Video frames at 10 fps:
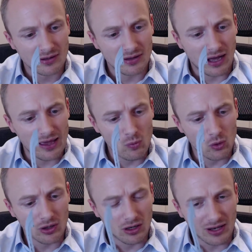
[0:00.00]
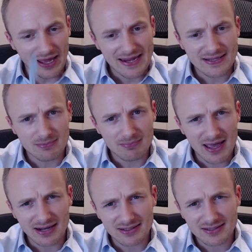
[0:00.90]
I would like to
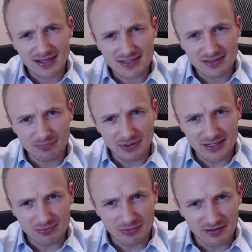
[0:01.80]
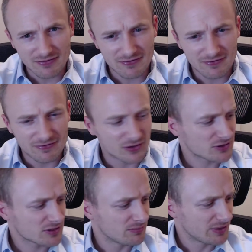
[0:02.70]
magnetize it, but it's my
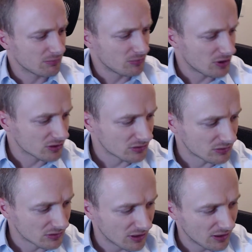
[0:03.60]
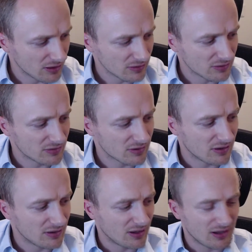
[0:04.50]
first big model, and
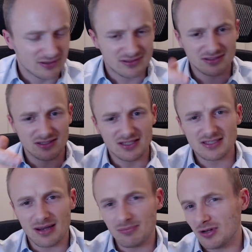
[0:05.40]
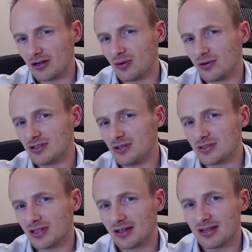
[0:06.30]
since I'm not going to use it
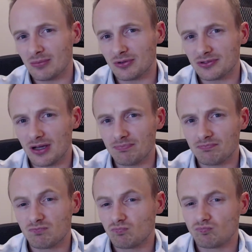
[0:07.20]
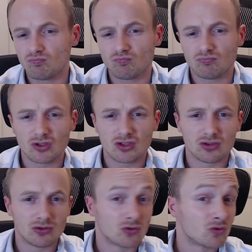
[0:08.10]
on the tabletop, there's
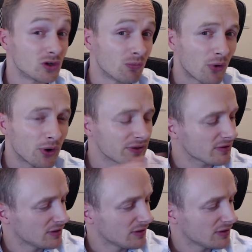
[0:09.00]
no real point.